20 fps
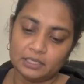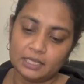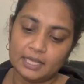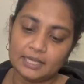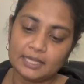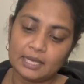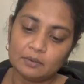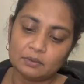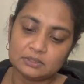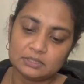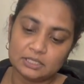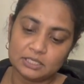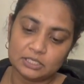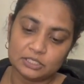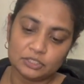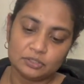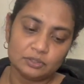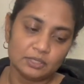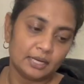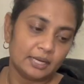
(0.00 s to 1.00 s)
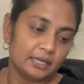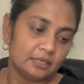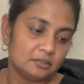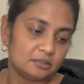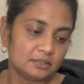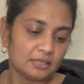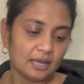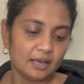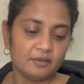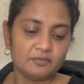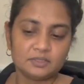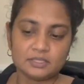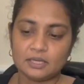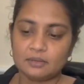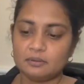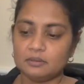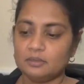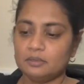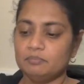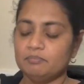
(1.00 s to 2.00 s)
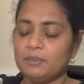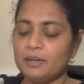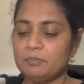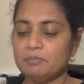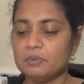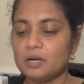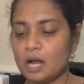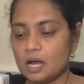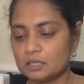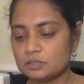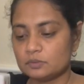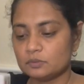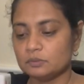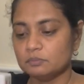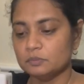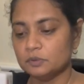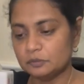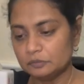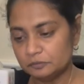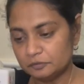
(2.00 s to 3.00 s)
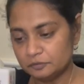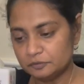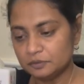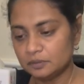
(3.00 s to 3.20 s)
And that was the issue that I used to have, is that my blocks would move.